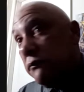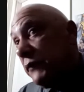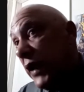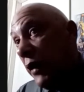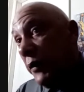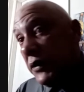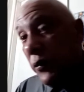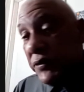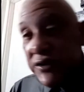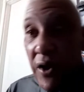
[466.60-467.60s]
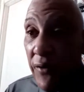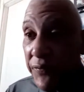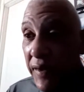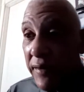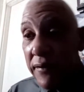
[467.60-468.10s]
Now, I want to know what y'all
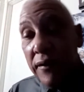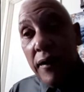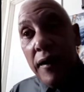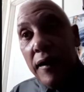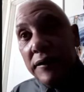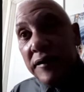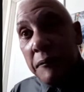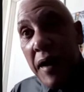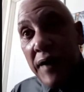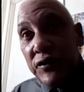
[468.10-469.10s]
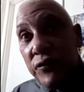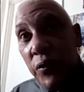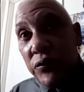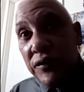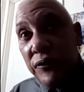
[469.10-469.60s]
think. DeMar
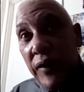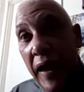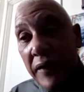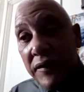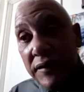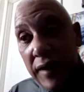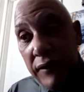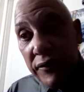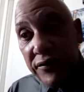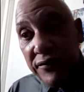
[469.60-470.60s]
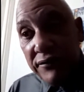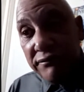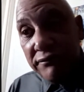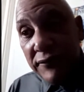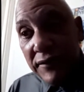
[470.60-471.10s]
DeRozan for Anthony Davis.
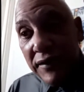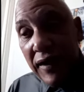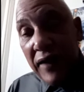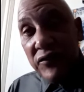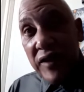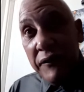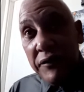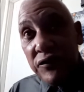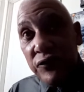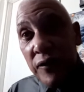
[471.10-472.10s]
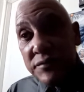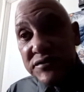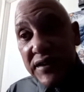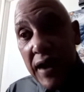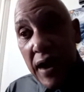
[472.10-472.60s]
Anthony Davis is from
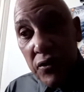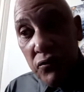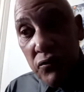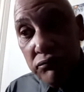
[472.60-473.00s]
Chicago.